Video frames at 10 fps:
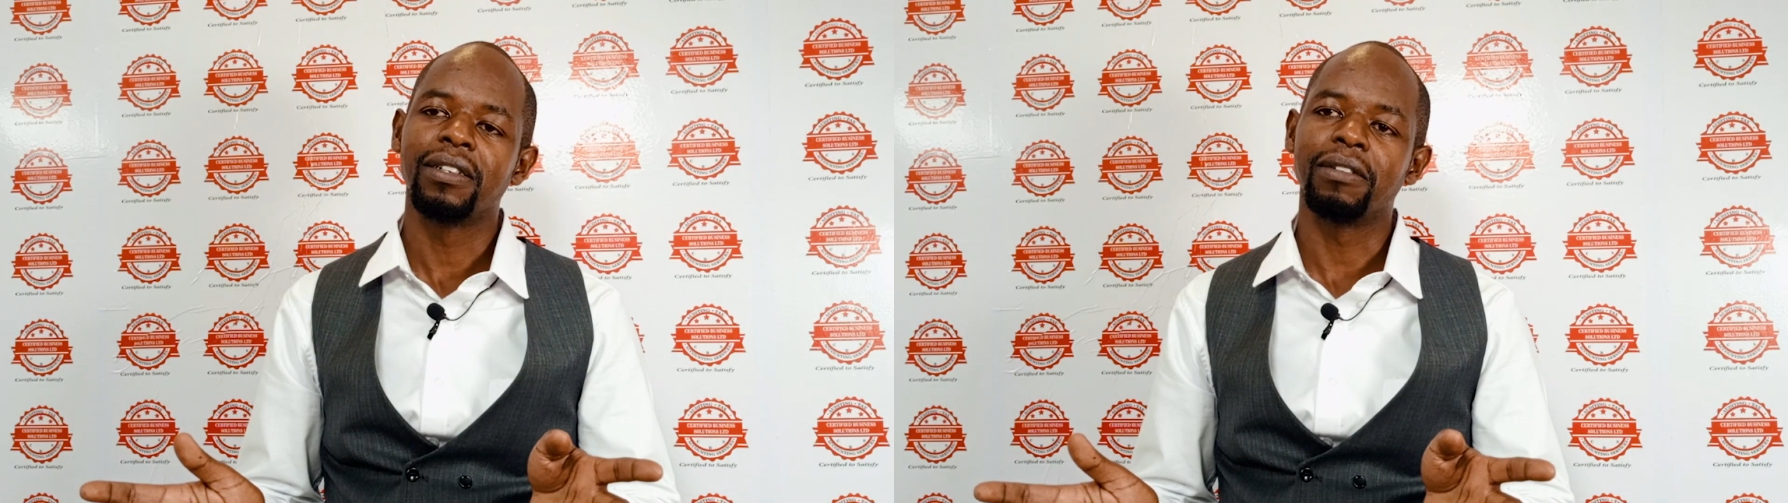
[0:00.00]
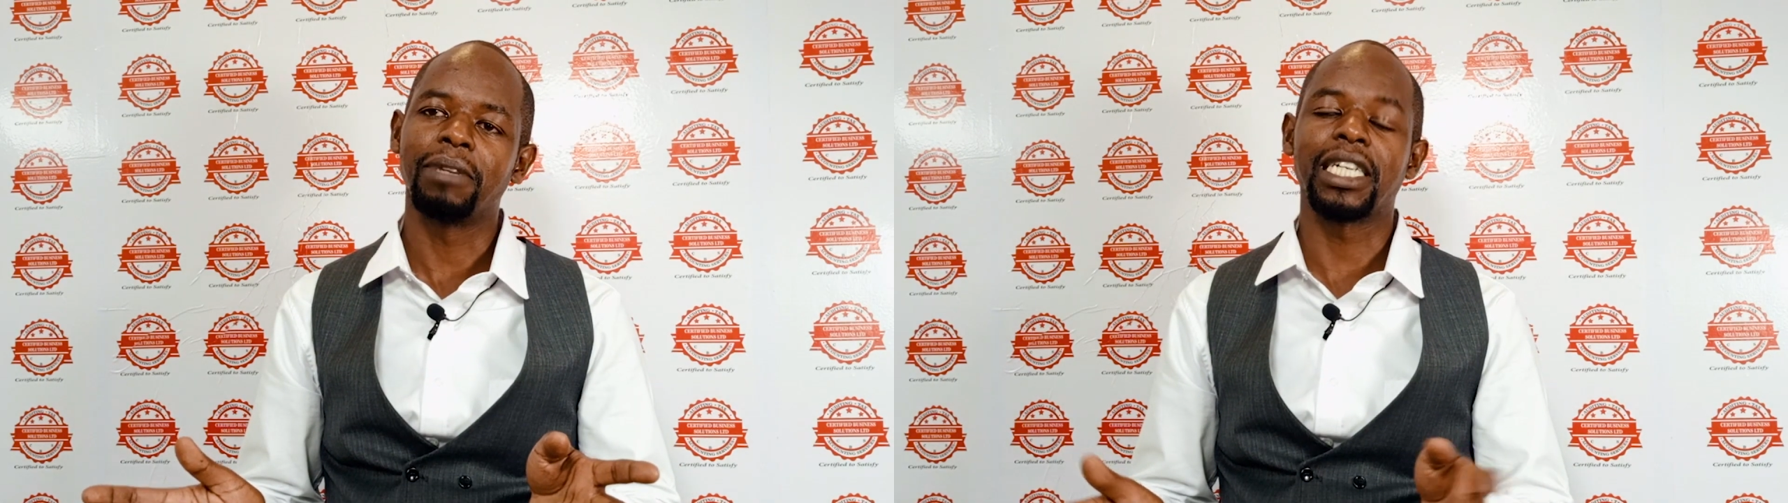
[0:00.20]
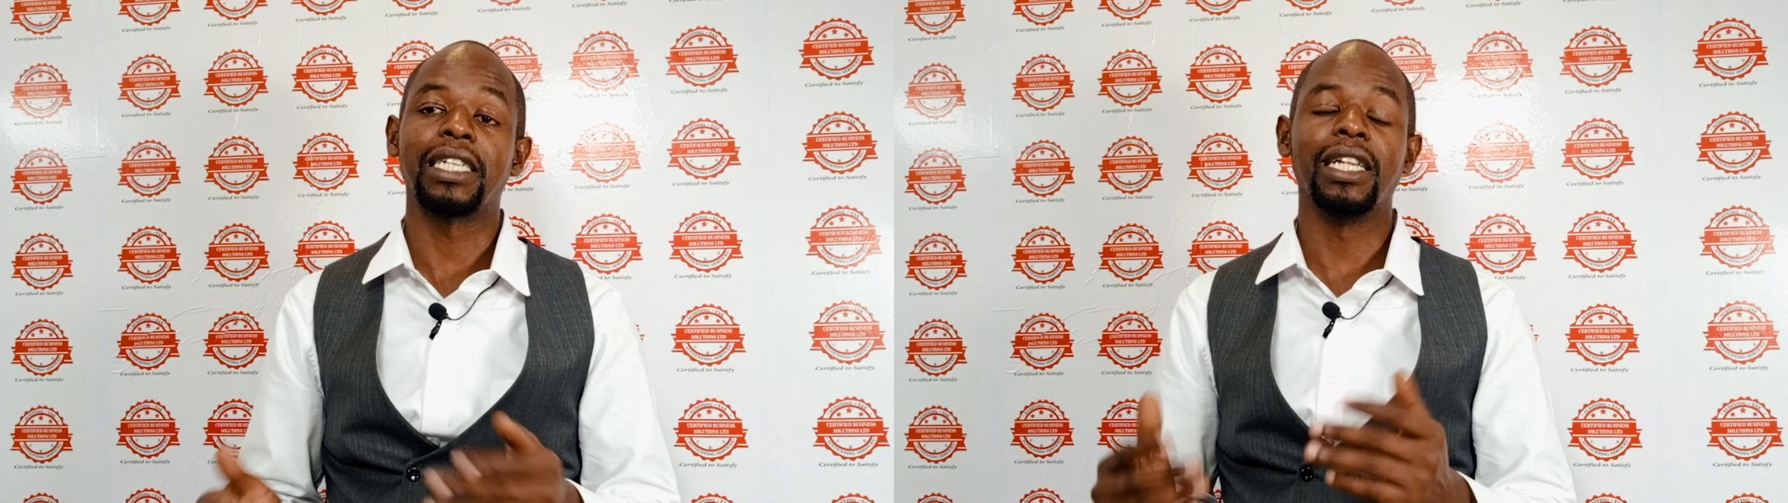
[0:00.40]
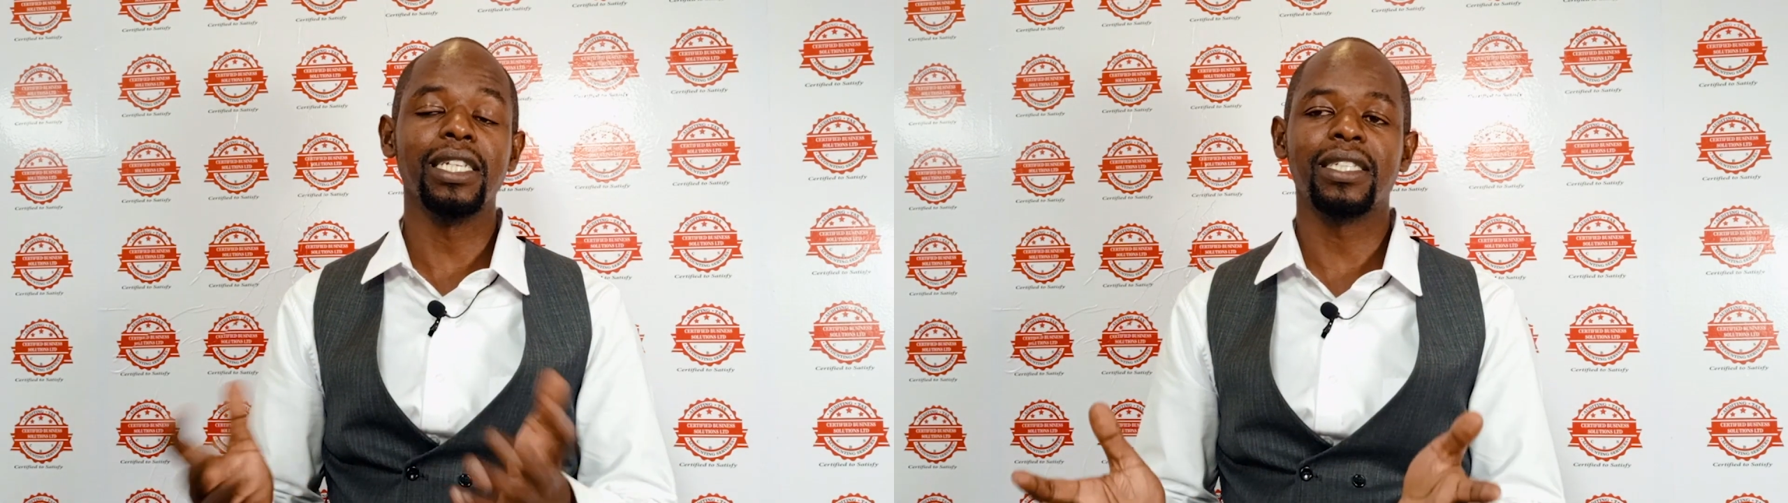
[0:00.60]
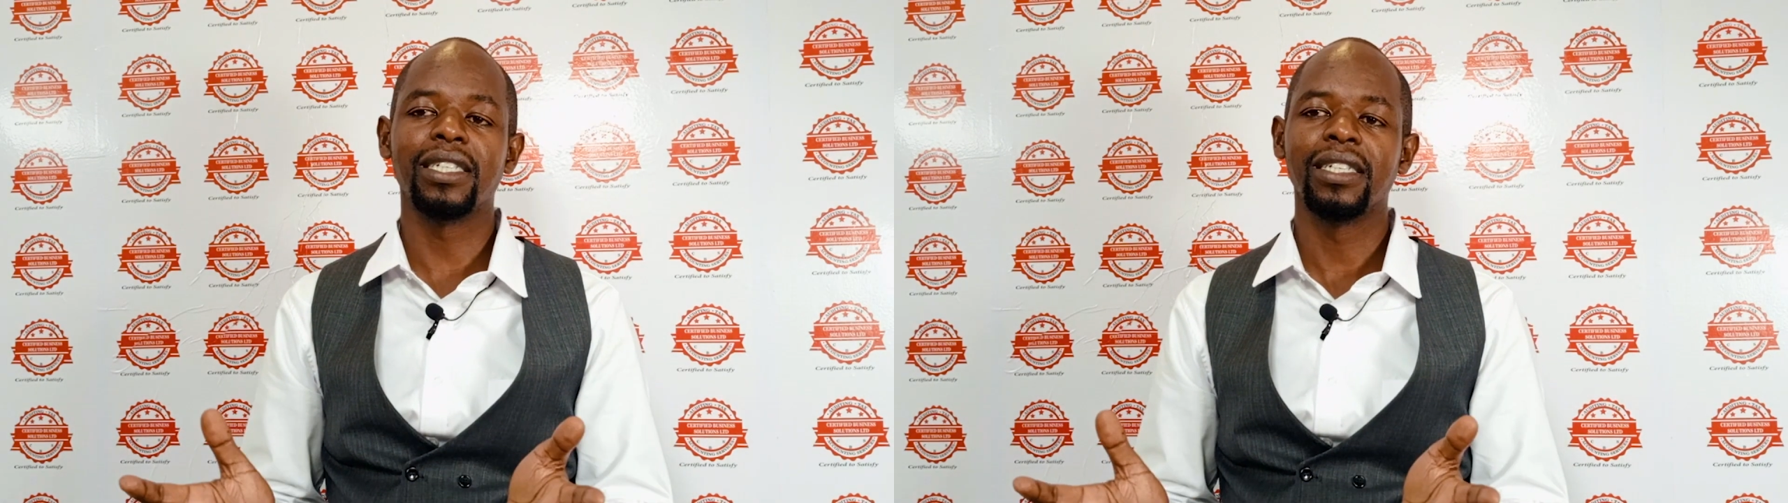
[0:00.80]
But at
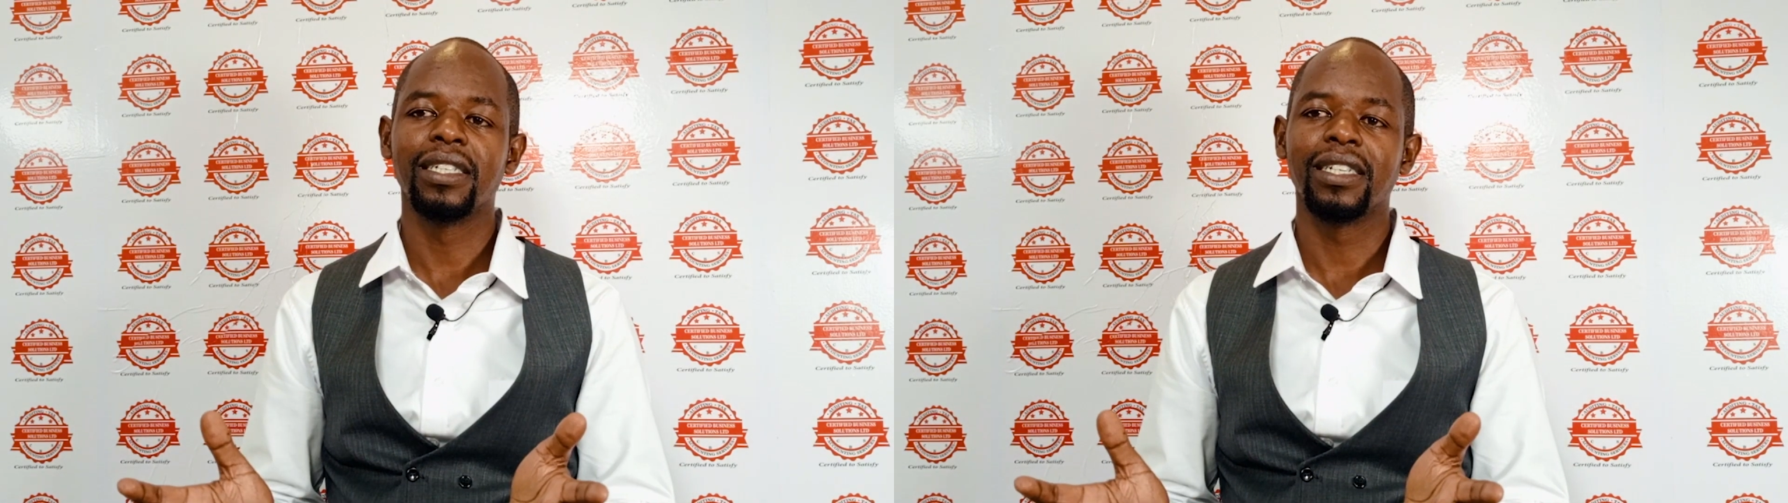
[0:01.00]
least